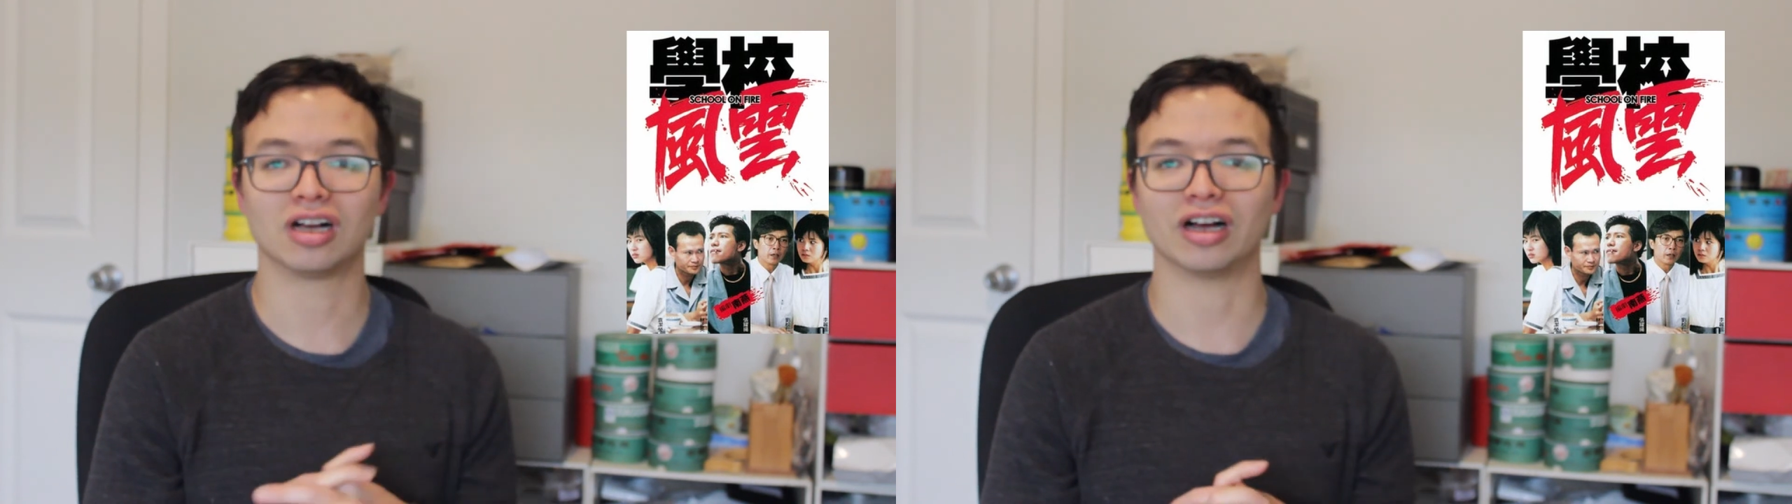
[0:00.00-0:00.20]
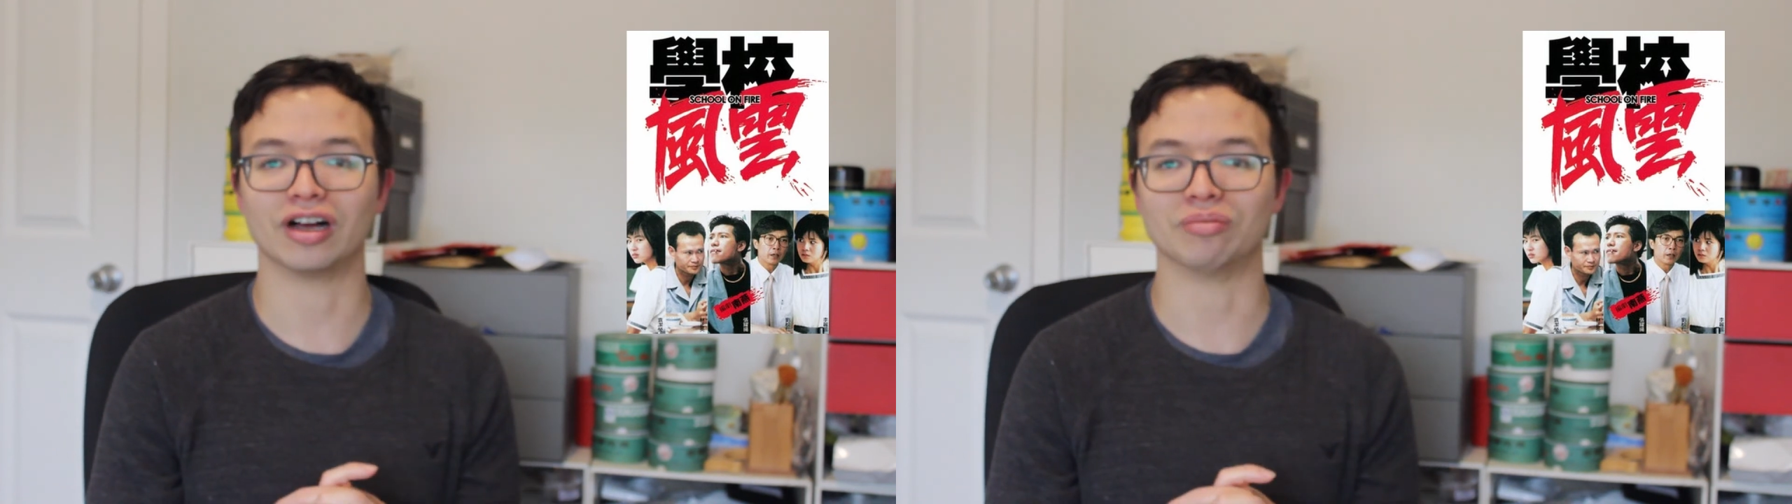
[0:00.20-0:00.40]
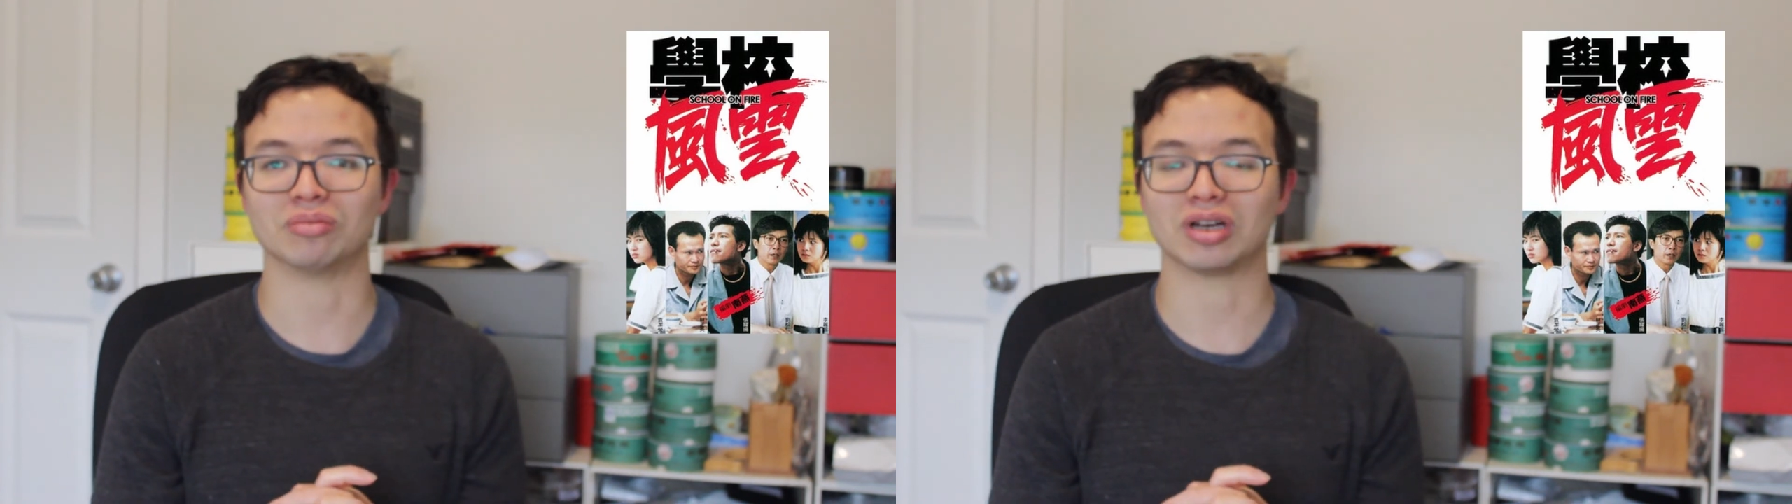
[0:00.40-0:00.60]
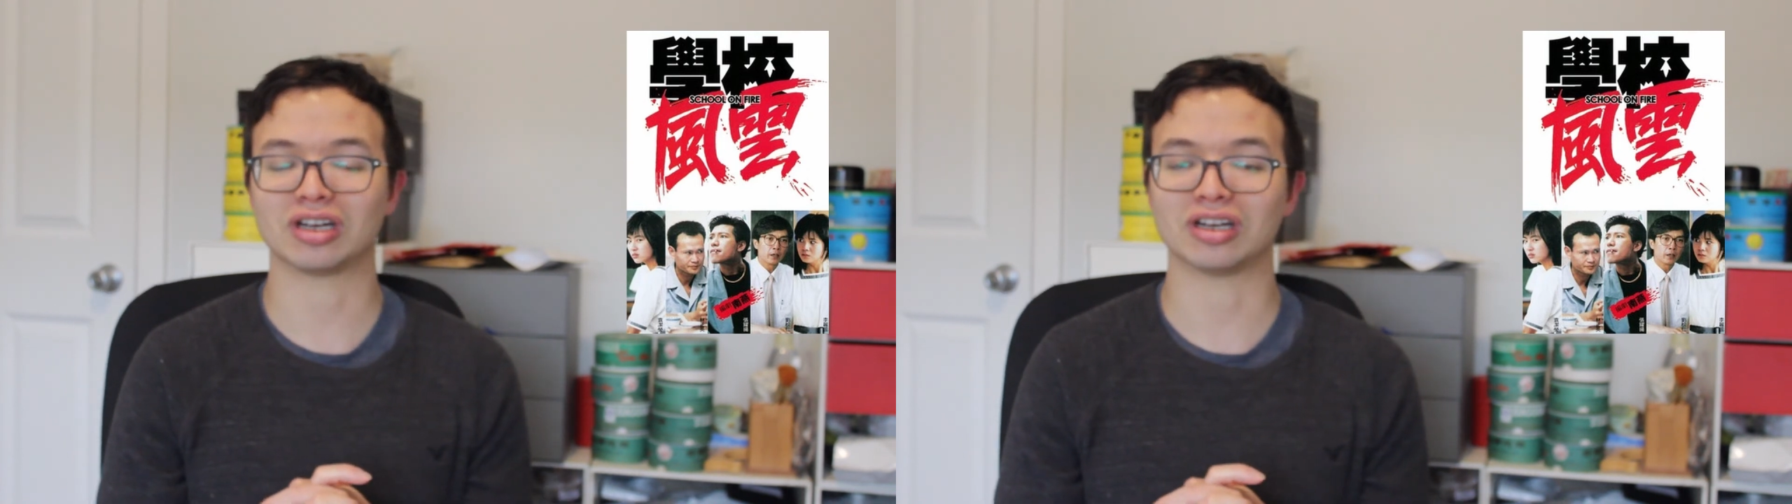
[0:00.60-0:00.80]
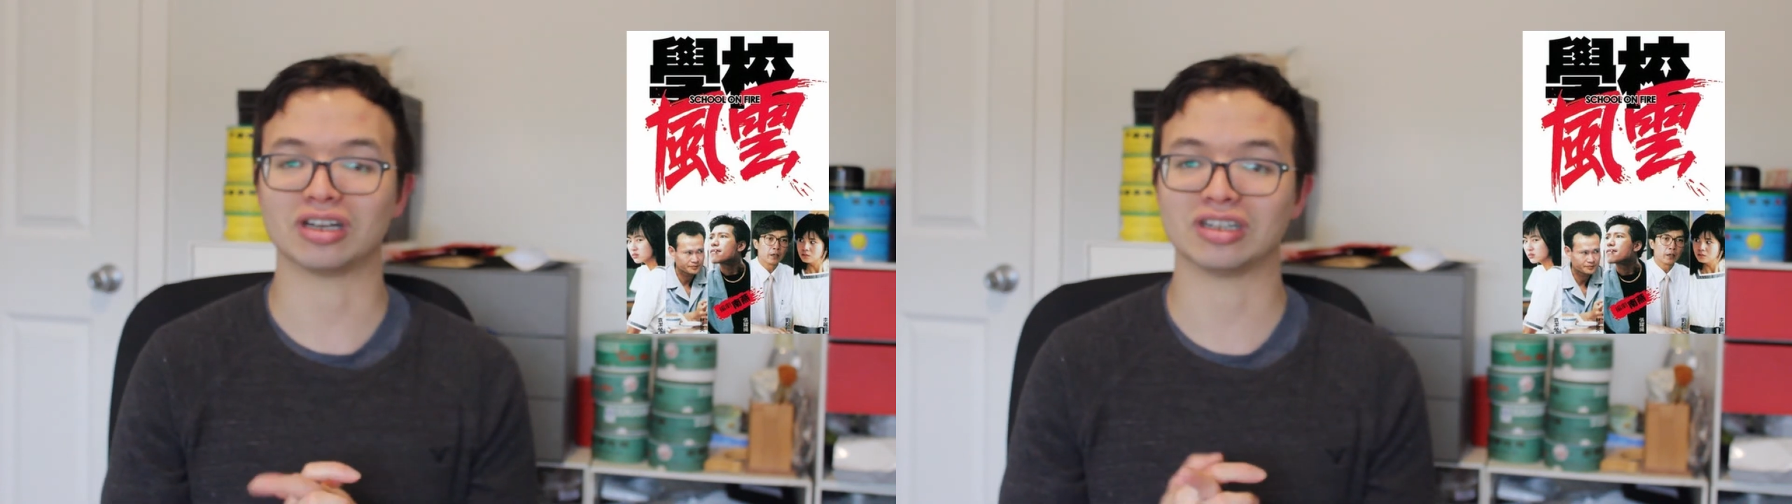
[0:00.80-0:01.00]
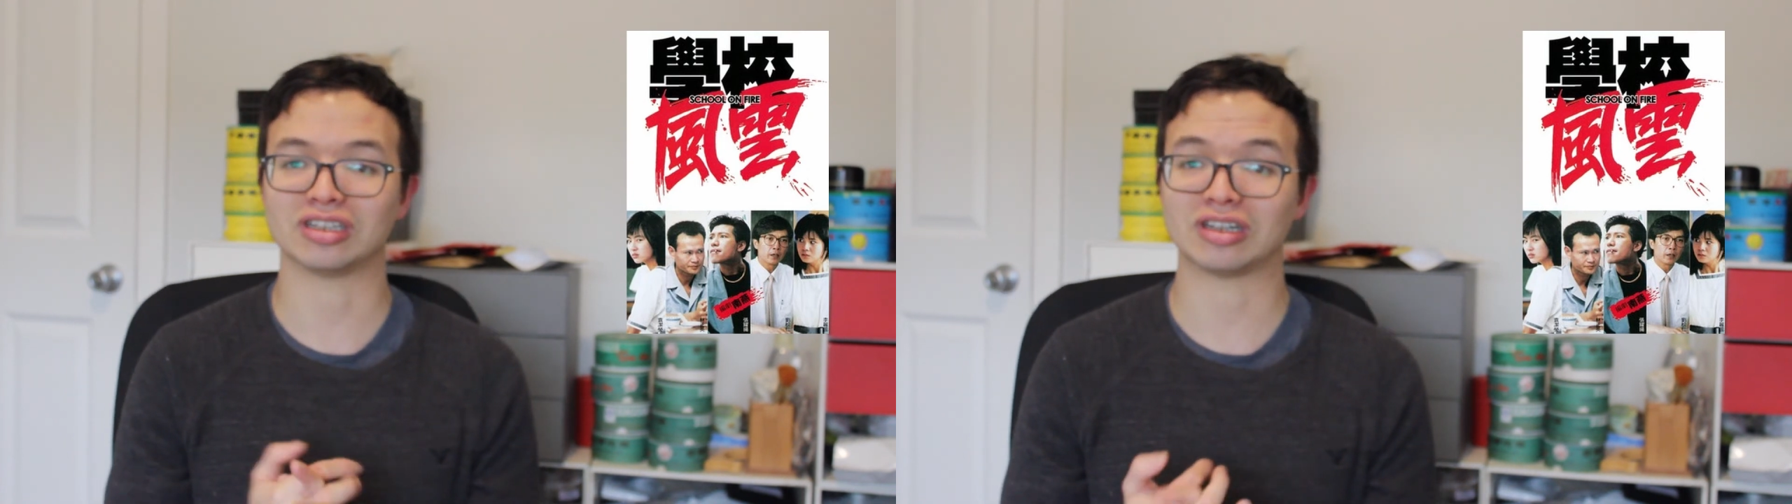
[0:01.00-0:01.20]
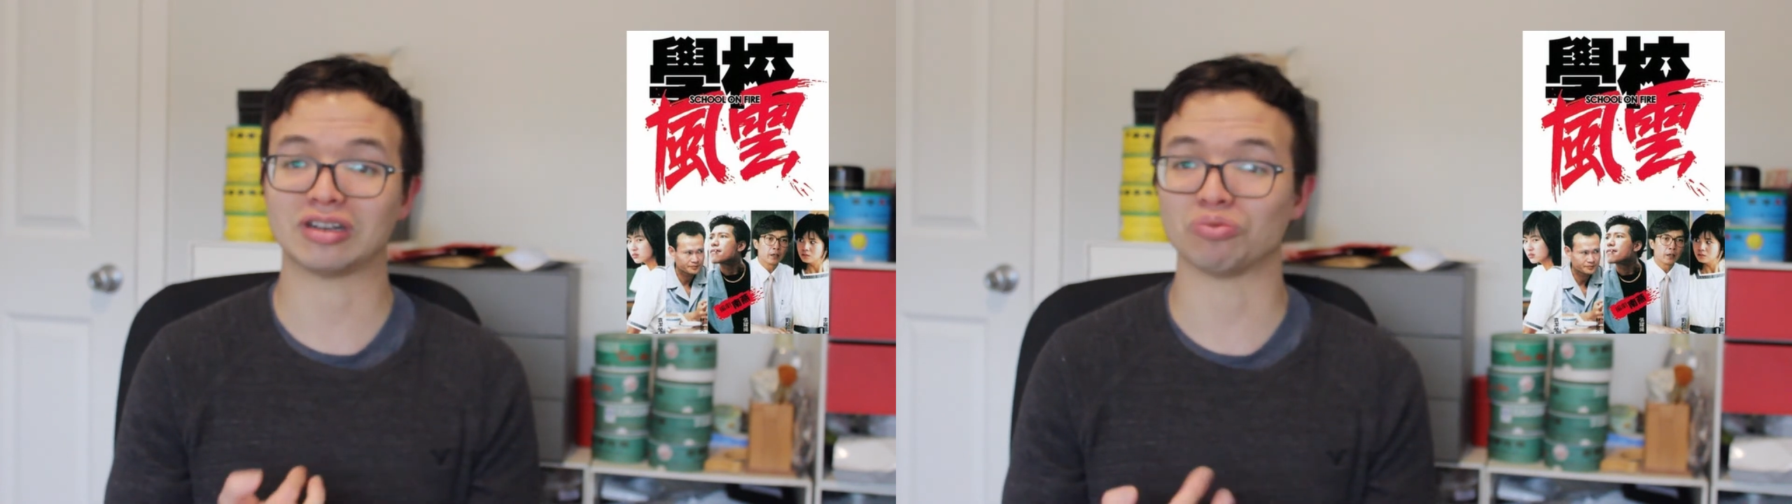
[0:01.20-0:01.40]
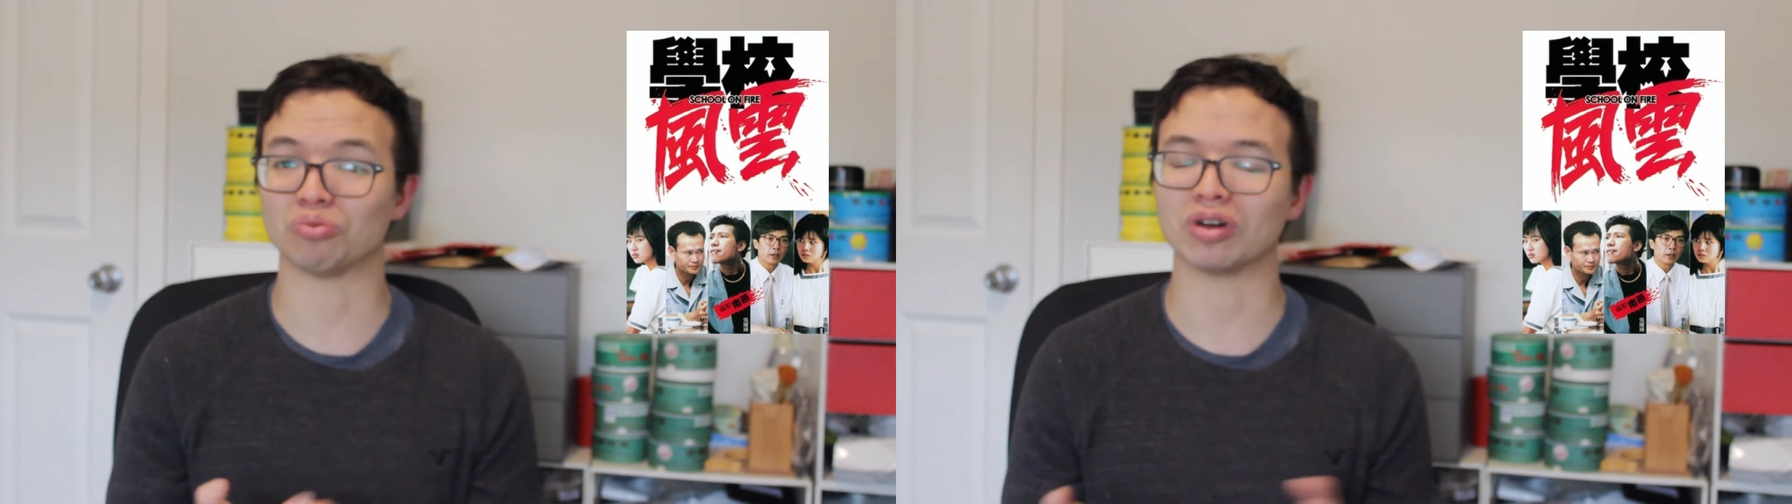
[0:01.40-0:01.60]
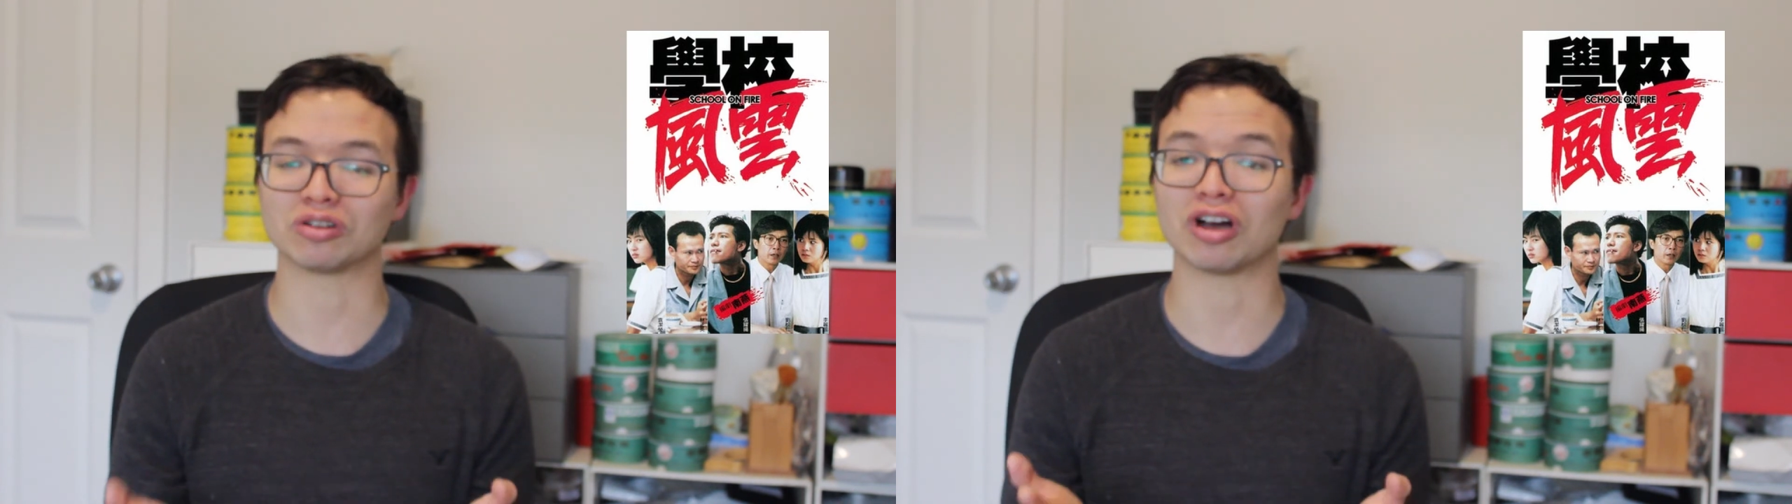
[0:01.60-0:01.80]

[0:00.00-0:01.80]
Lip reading: one